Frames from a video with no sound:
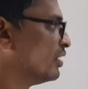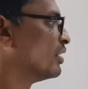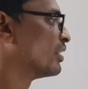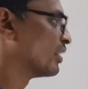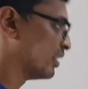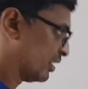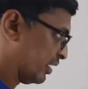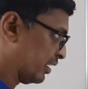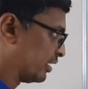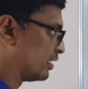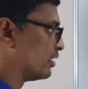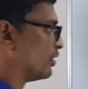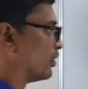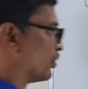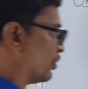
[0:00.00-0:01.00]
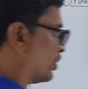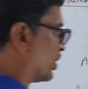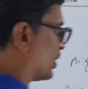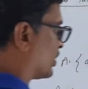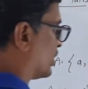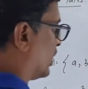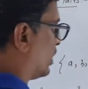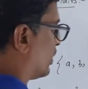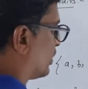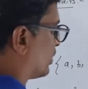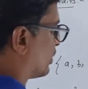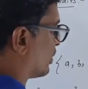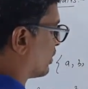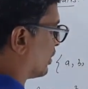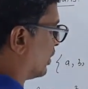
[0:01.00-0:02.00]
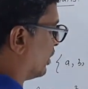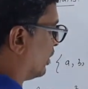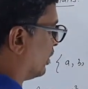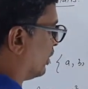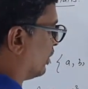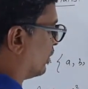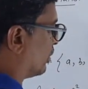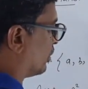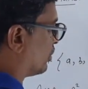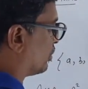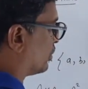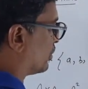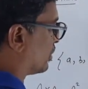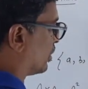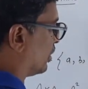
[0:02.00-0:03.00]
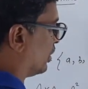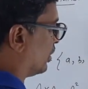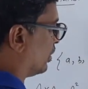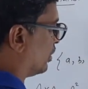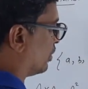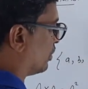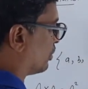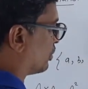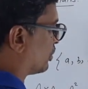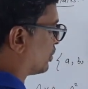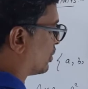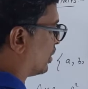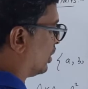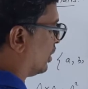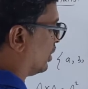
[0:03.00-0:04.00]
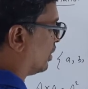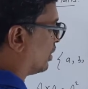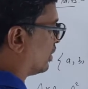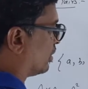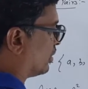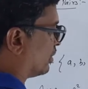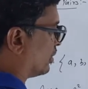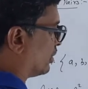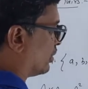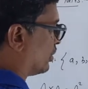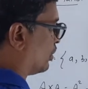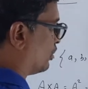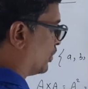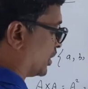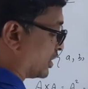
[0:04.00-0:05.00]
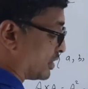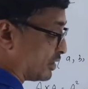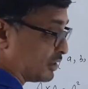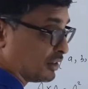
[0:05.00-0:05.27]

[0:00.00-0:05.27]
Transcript: Correct. So what is that? 3 into 3 into 3. How much?